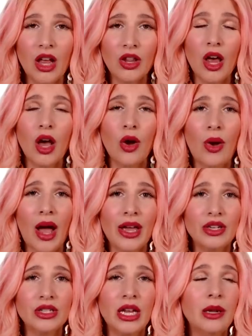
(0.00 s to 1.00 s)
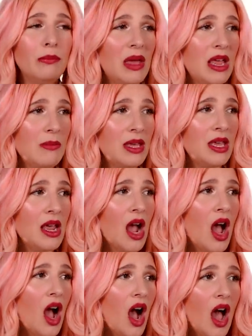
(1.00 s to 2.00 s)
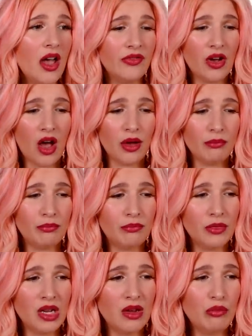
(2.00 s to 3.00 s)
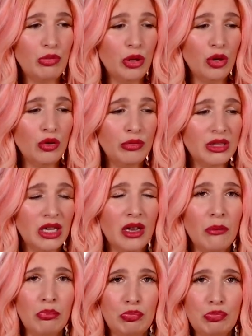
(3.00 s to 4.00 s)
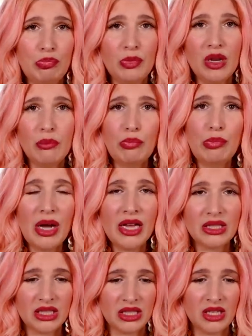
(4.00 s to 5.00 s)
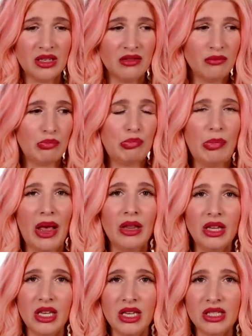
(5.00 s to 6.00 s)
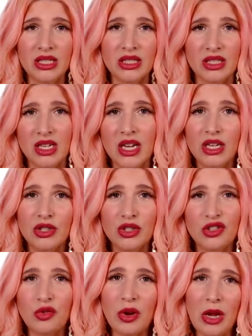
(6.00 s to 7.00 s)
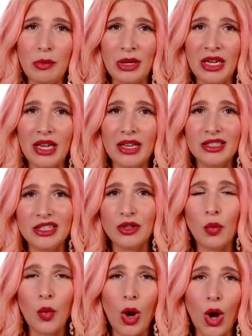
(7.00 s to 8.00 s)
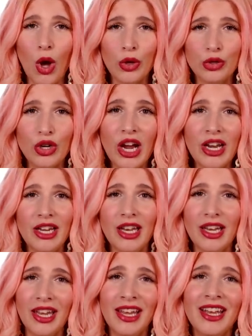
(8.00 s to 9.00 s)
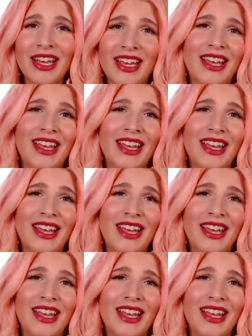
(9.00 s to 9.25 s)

Hello, I just had a baby. I've got boobs and butts and bellies scraping against the wall trying to get